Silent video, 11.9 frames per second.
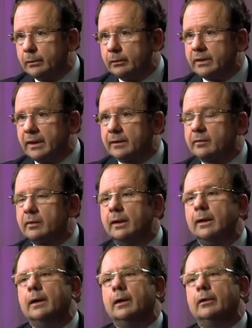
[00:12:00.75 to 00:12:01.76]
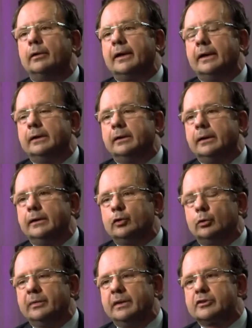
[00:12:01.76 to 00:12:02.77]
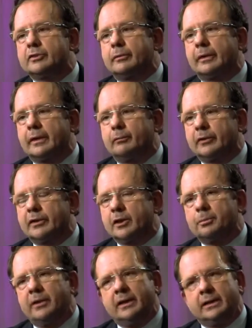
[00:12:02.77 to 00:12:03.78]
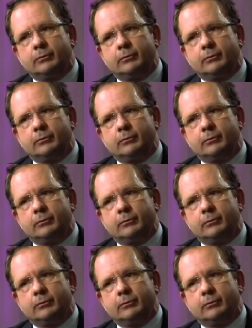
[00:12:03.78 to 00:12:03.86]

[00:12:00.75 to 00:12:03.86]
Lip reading: looked at again in combination with chemotherapy.